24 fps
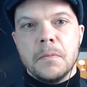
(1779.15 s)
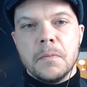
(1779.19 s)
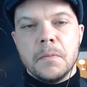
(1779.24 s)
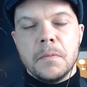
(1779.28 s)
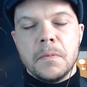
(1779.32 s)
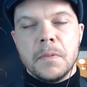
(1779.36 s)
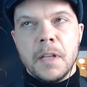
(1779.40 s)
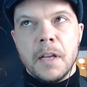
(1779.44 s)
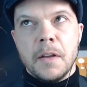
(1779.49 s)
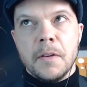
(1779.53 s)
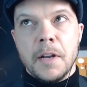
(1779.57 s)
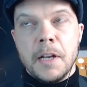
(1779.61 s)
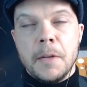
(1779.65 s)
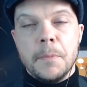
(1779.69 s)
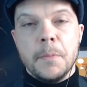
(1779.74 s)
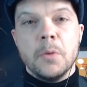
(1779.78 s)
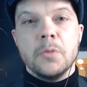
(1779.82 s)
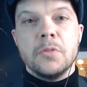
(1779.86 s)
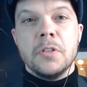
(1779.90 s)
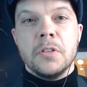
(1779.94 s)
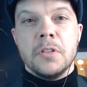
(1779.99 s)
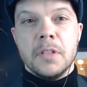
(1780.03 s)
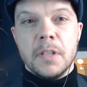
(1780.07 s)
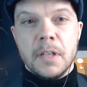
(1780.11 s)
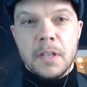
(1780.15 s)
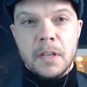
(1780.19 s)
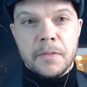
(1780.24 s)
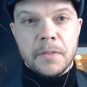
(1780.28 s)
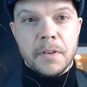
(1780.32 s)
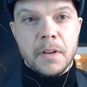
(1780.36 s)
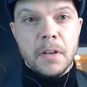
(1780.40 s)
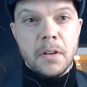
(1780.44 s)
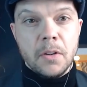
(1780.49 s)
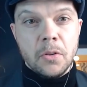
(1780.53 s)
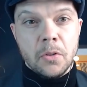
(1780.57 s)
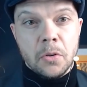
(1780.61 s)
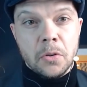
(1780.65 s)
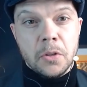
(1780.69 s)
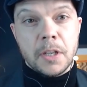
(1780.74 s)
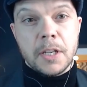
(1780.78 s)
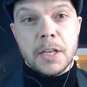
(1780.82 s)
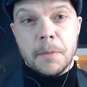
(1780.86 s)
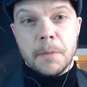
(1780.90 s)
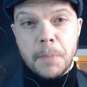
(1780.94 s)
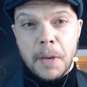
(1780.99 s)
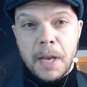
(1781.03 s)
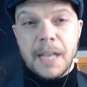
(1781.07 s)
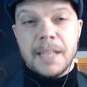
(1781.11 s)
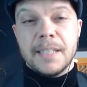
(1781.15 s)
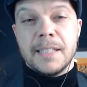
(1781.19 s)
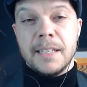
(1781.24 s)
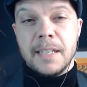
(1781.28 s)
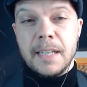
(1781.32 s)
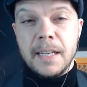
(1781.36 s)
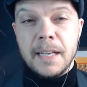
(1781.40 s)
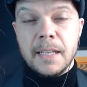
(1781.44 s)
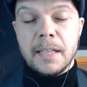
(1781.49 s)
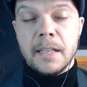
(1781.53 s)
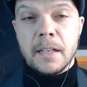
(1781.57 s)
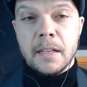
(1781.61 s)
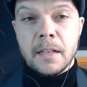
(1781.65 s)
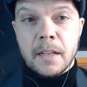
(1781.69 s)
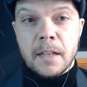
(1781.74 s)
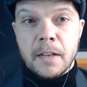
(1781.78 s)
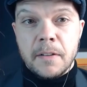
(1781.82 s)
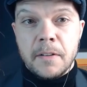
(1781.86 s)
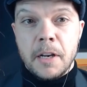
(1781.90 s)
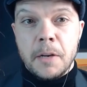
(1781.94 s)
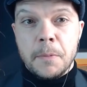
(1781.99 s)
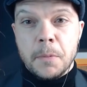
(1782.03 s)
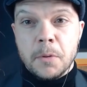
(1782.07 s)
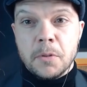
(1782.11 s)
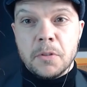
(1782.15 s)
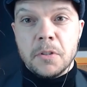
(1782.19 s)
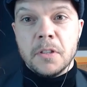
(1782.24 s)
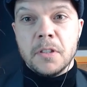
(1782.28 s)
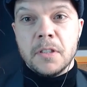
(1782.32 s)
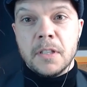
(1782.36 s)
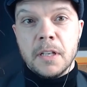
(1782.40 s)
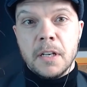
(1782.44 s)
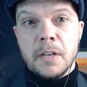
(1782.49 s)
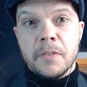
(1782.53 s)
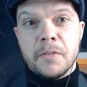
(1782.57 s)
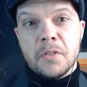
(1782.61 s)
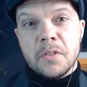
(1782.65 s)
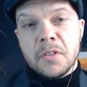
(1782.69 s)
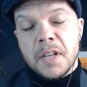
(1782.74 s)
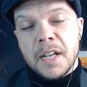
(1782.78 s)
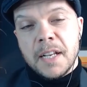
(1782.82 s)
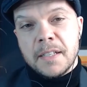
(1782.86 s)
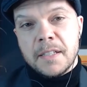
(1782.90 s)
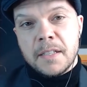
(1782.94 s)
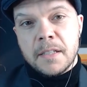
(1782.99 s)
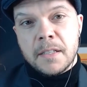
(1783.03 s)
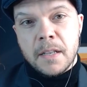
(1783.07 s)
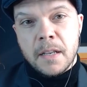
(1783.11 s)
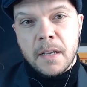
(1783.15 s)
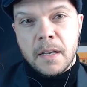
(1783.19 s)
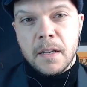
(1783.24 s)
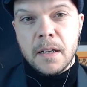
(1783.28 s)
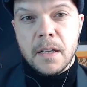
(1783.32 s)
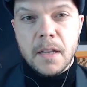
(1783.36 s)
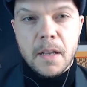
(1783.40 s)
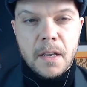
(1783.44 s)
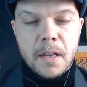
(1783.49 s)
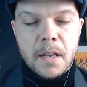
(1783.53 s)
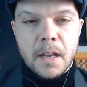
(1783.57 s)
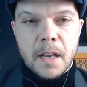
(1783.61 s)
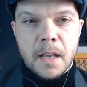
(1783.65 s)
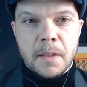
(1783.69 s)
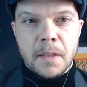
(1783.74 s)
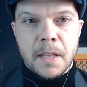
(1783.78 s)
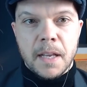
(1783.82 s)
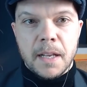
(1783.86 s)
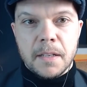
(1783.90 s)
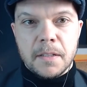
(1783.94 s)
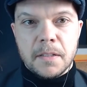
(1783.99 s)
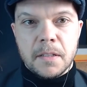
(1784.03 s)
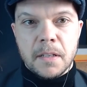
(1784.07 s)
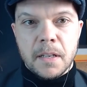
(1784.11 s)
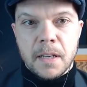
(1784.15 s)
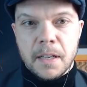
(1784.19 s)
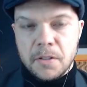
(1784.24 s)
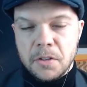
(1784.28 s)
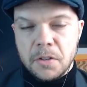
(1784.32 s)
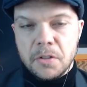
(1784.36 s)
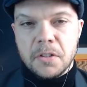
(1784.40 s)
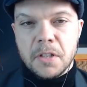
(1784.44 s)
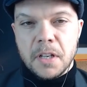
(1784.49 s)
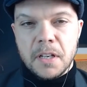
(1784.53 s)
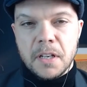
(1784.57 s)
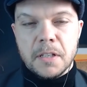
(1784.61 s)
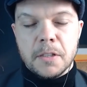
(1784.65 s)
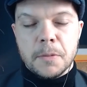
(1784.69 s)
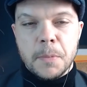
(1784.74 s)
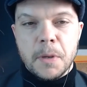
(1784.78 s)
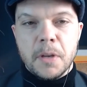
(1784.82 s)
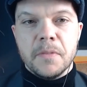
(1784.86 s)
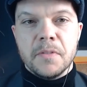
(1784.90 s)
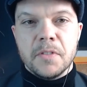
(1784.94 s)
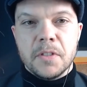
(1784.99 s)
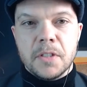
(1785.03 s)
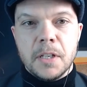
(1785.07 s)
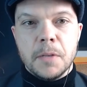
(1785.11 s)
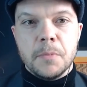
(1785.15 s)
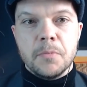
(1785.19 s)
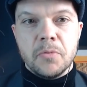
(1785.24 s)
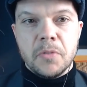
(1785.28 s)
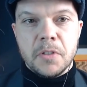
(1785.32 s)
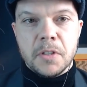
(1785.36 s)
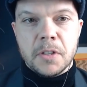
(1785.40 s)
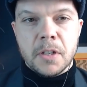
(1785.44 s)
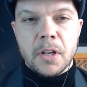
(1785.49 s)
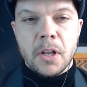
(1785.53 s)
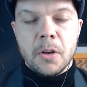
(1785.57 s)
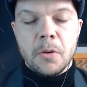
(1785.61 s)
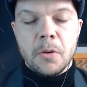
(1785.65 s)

they're able to deliver or the capacity that they're able to deliver and that's the and that's as you said is a bit of a slippery slope